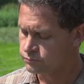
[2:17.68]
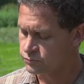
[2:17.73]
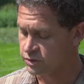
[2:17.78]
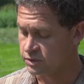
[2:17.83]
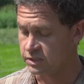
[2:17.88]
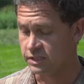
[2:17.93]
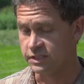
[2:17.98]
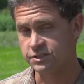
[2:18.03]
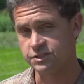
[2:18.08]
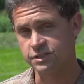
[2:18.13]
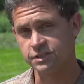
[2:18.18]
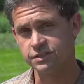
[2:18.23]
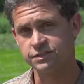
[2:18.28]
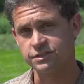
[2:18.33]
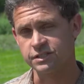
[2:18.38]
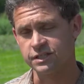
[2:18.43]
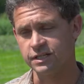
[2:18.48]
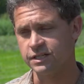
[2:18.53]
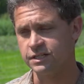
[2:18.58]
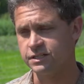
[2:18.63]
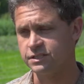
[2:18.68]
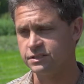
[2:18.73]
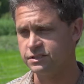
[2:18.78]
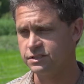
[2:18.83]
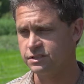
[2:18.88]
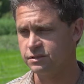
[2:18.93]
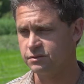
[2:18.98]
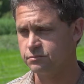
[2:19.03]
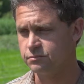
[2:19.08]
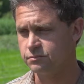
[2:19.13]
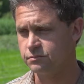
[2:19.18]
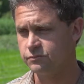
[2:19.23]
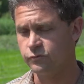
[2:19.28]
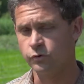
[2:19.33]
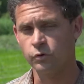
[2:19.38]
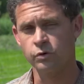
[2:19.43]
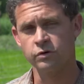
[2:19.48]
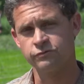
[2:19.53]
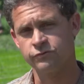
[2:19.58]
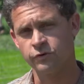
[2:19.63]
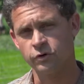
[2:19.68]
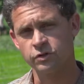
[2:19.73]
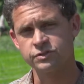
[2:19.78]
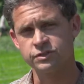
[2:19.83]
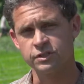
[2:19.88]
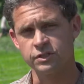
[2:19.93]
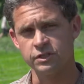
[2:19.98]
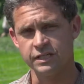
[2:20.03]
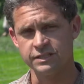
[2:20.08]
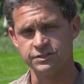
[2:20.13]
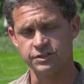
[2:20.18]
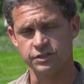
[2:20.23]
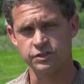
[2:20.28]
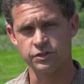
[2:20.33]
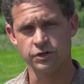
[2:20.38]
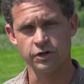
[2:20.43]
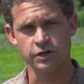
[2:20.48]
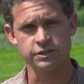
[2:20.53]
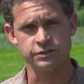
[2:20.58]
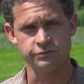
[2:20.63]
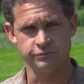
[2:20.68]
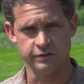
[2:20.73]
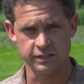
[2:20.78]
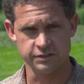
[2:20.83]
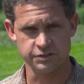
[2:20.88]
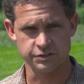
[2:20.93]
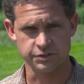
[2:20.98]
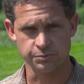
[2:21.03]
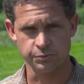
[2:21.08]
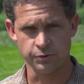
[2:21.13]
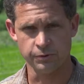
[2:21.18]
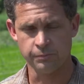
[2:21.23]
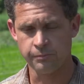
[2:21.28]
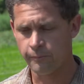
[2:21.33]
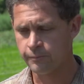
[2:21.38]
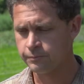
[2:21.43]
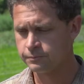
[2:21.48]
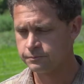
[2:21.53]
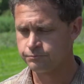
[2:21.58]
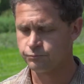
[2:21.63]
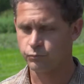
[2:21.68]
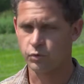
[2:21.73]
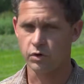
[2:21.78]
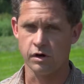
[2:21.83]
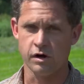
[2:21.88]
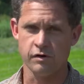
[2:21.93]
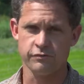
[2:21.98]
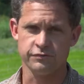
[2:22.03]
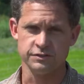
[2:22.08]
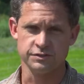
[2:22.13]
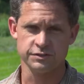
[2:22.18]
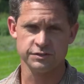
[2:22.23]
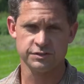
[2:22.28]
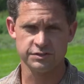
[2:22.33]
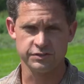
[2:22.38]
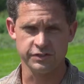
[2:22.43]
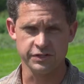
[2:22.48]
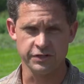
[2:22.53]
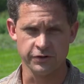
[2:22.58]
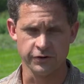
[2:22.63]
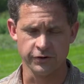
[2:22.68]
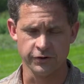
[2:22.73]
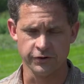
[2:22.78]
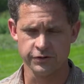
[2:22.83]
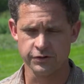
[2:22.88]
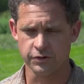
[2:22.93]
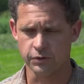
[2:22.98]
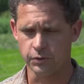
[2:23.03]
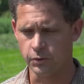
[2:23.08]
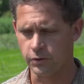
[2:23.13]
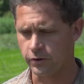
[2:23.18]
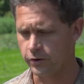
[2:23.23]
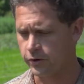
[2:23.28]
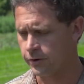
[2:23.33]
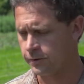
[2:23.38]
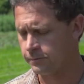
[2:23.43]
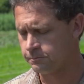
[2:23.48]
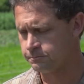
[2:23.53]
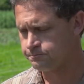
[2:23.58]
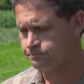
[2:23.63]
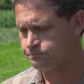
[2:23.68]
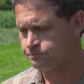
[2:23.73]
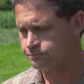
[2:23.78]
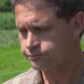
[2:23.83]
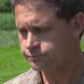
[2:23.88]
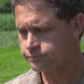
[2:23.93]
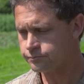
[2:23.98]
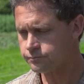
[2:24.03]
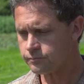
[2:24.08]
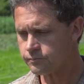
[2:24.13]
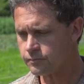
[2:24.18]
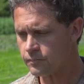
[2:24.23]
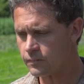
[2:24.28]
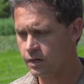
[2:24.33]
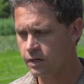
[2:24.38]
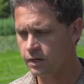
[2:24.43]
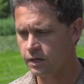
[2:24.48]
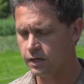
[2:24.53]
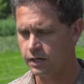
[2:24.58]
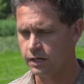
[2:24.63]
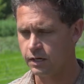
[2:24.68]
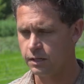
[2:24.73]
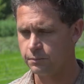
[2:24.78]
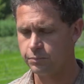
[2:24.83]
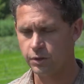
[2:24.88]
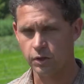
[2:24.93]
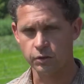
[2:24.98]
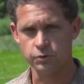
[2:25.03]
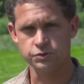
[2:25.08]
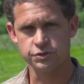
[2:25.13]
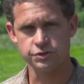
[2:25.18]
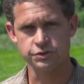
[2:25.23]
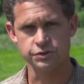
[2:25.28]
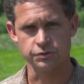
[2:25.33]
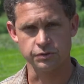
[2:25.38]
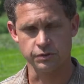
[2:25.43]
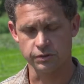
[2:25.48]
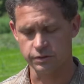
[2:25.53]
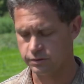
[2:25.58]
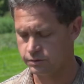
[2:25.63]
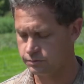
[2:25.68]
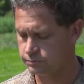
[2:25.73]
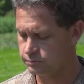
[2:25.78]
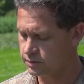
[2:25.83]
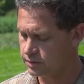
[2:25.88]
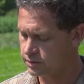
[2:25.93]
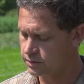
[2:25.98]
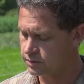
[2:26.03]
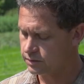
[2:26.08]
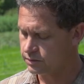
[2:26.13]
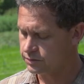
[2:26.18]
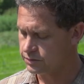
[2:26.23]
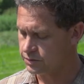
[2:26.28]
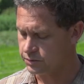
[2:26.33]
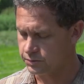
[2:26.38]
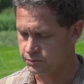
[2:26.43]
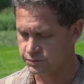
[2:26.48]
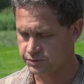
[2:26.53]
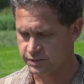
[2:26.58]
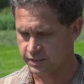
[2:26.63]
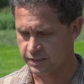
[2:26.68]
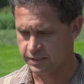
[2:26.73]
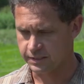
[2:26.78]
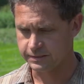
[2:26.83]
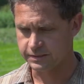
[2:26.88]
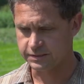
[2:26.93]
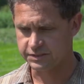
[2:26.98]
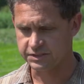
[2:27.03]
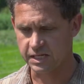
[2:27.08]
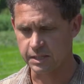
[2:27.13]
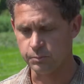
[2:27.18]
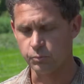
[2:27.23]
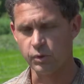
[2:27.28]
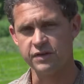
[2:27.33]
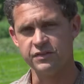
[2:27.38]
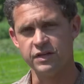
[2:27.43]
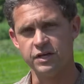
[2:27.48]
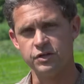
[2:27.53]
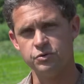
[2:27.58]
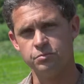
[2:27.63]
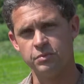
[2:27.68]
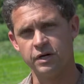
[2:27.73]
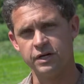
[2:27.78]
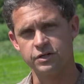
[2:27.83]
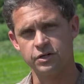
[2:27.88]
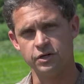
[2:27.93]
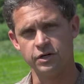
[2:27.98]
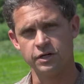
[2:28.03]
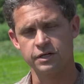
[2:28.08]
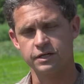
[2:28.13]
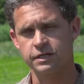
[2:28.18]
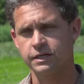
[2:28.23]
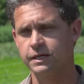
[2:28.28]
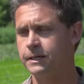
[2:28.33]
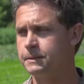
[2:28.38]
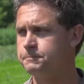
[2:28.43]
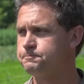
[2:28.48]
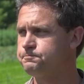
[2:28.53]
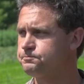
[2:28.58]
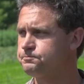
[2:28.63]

delicious and more versatile as a cooked vegetable, often seared or uh, poached or used uh, the same way that you might cook uh,